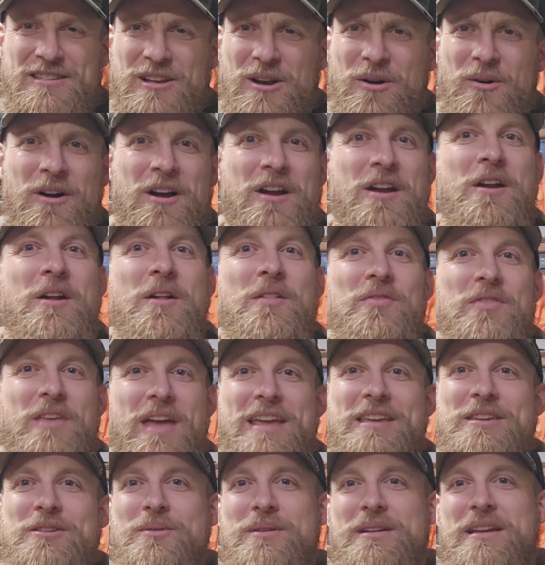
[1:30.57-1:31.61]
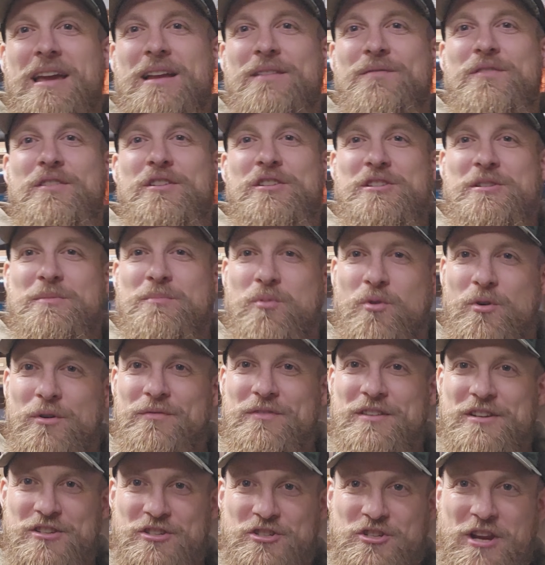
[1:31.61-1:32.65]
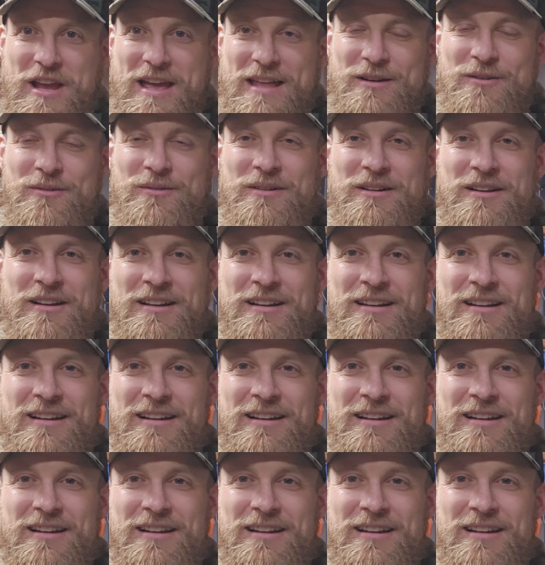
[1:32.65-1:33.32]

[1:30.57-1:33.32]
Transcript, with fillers: So, thank you again for your support of this channel.